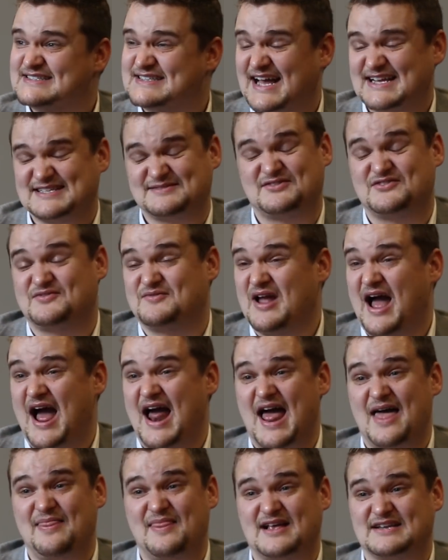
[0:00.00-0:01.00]
that's
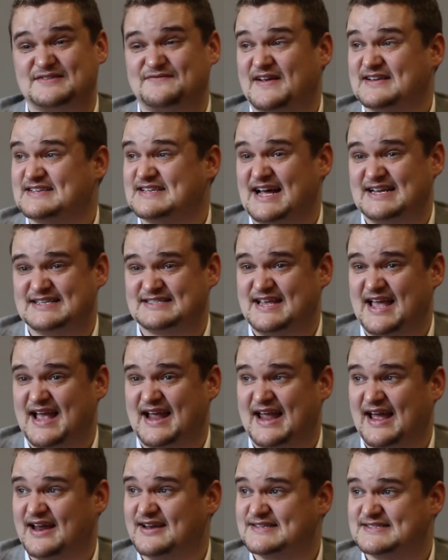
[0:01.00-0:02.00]

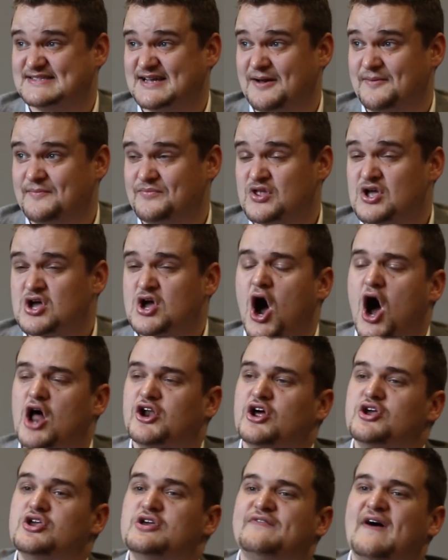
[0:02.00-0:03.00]
fantastic. And I
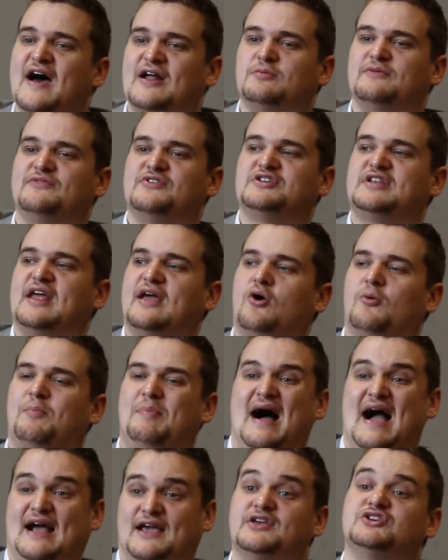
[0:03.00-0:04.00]
know you've had with the deal
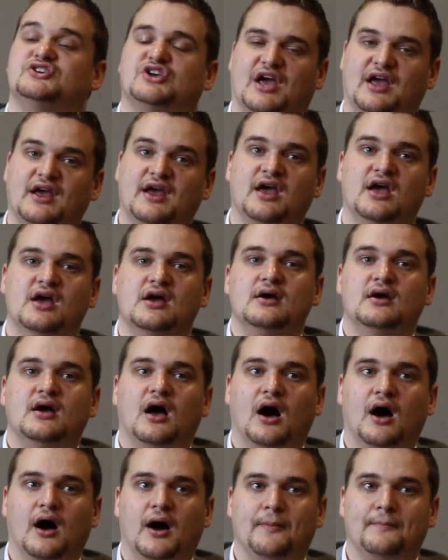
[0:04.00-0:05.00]
packaging.
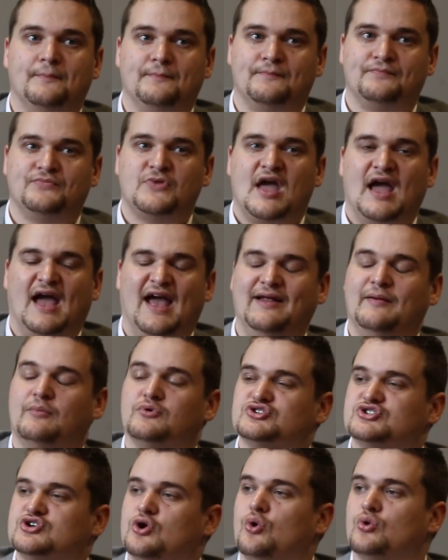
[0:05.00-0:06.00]
It
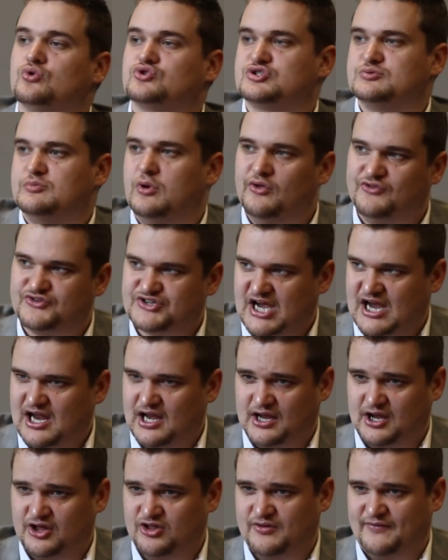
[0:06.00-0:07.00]
wasn't all smooth
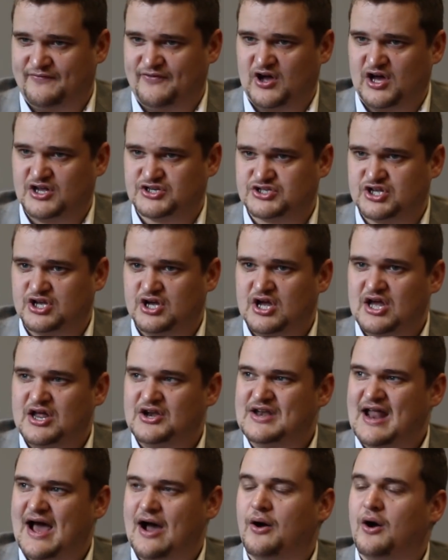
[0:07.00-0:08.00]
sailing at the first.
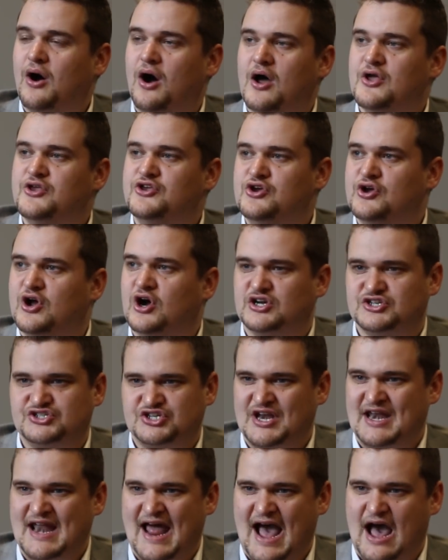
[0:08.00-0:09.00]
Now, you
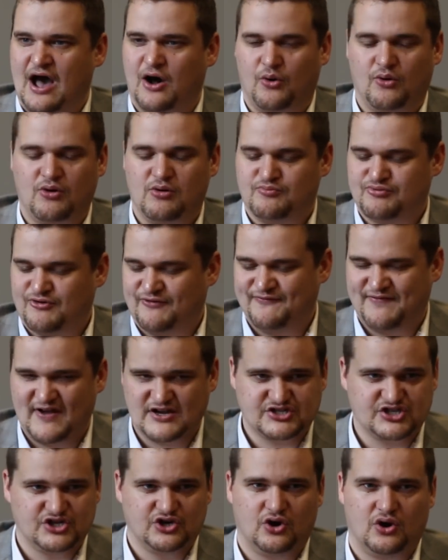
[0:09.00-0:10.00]
guys are now
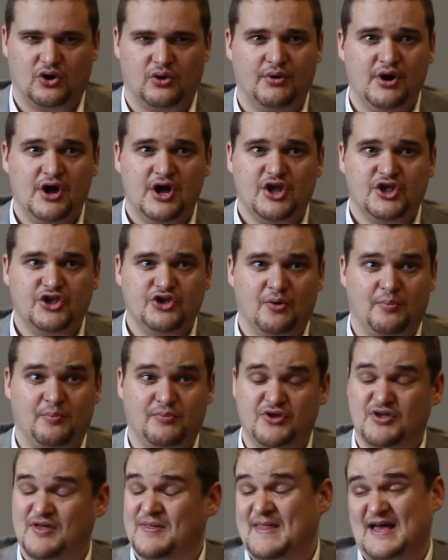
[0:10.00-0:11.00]
professional,
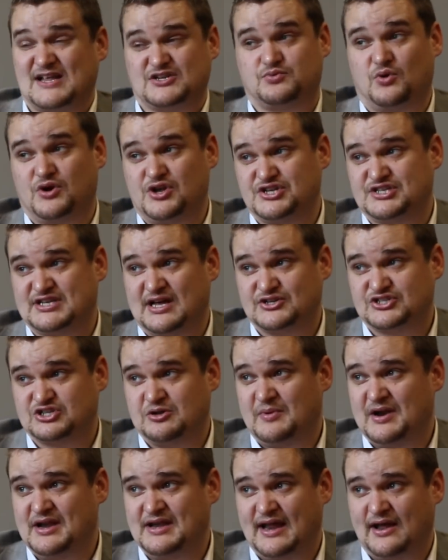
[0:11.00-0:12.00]
and that's why you sell
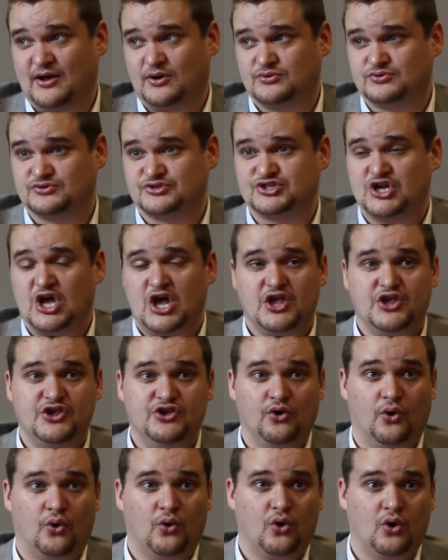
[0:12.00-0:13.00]
so many deals.
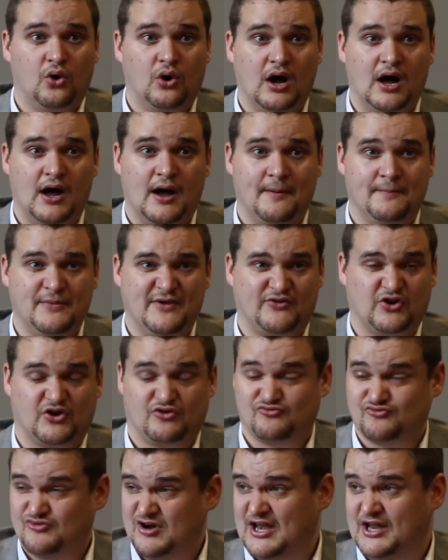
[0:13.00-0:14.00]
You've got
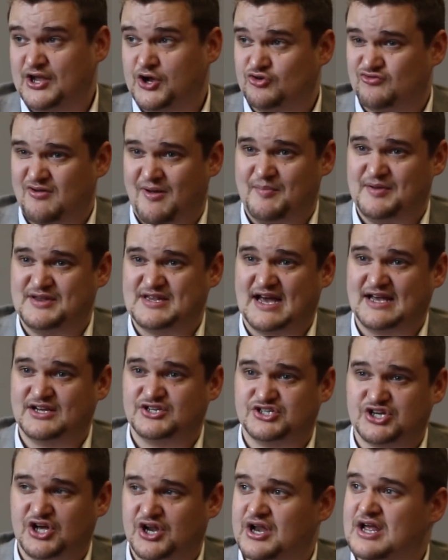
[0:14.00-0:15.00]
a really good
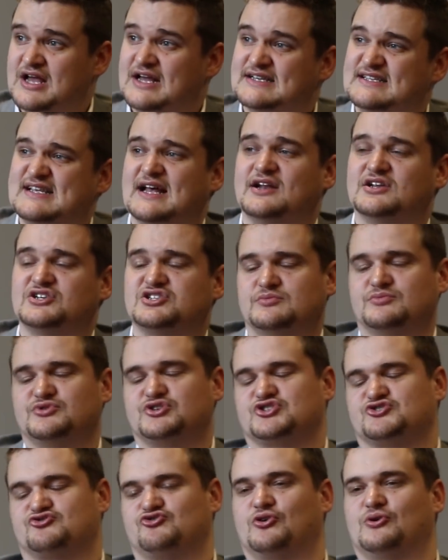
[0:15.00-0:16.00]
reputation. Tell us some of
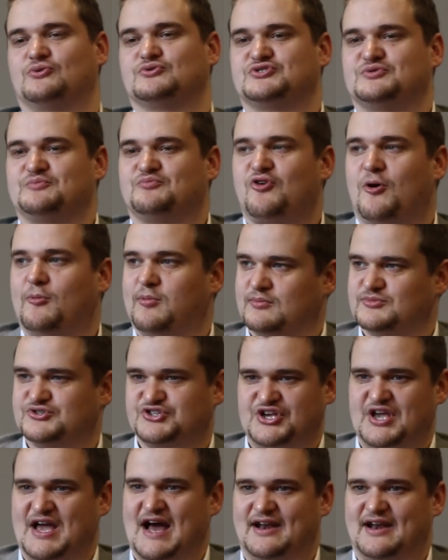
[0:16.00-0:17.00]
the struggles and problems that you